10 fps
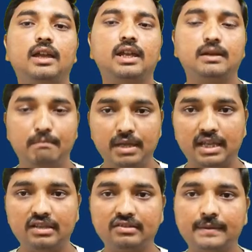It
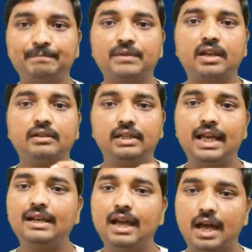means
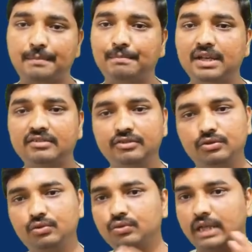10 appears
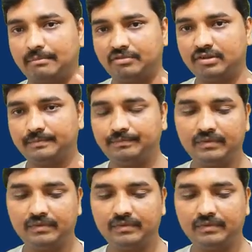2 times.